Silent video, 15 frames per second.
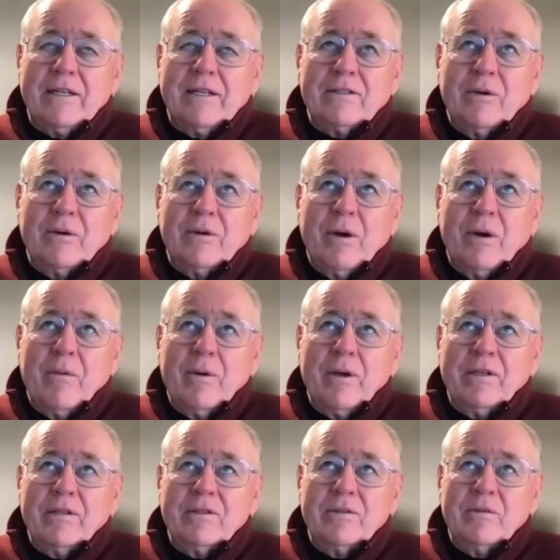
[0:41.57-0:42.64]
And so
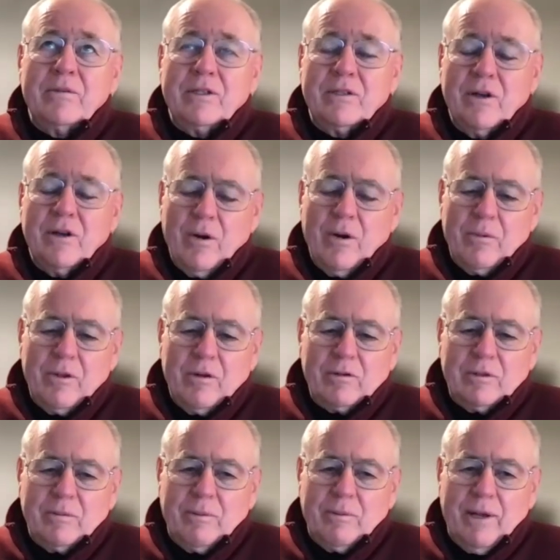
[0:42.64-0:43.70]
we started with
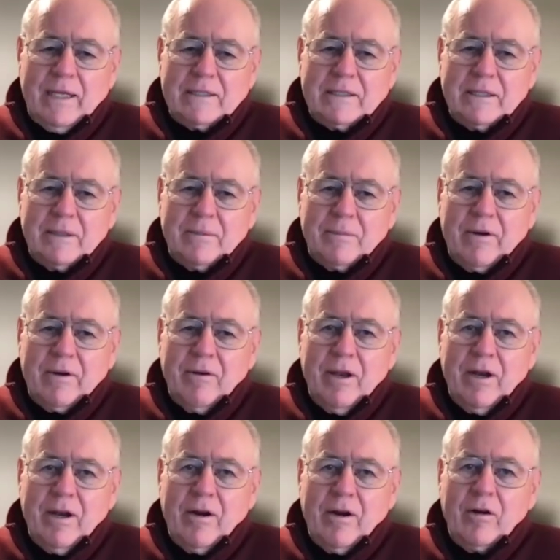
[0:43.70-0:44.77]
ocean plastic by
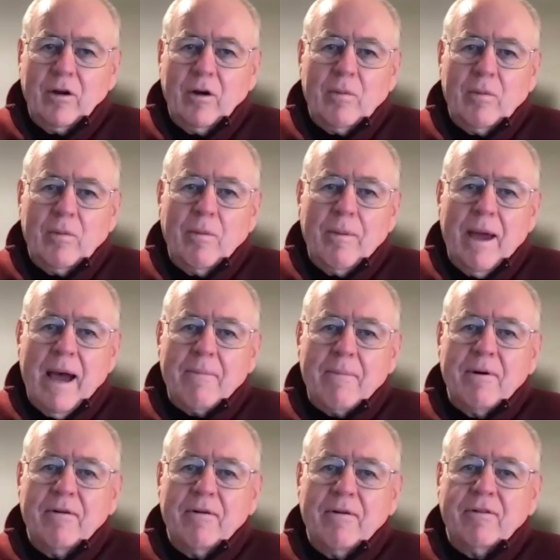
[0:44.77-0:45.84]
creating our global
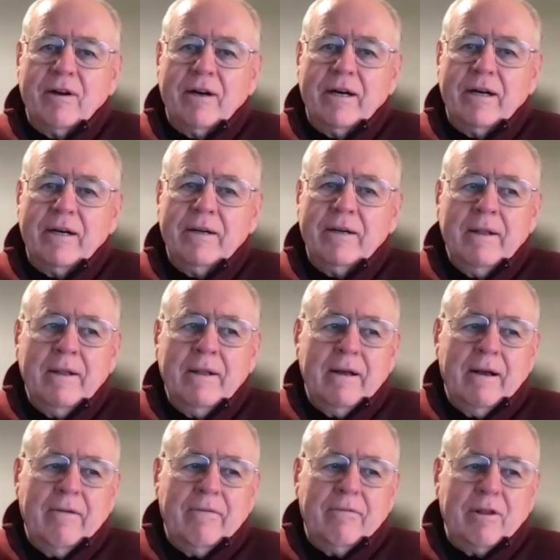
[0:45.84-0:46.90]
map of
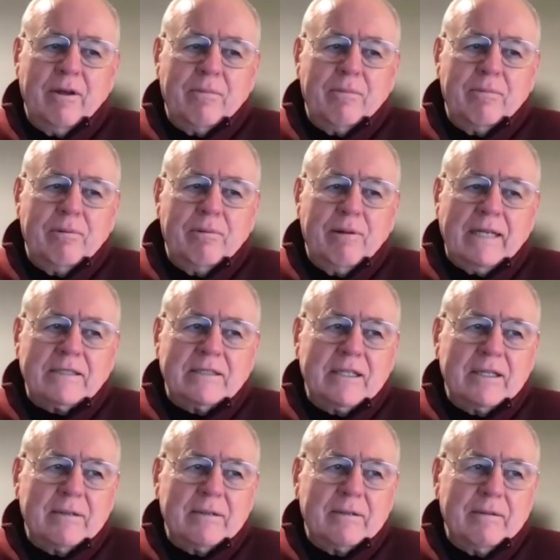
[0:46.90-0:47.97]
the
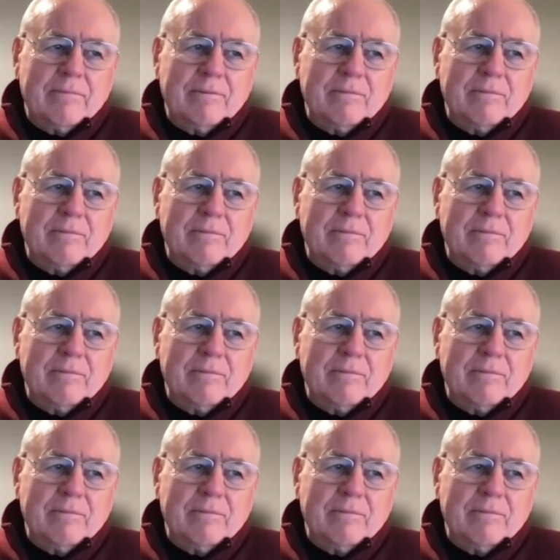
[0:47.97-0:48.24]
plastic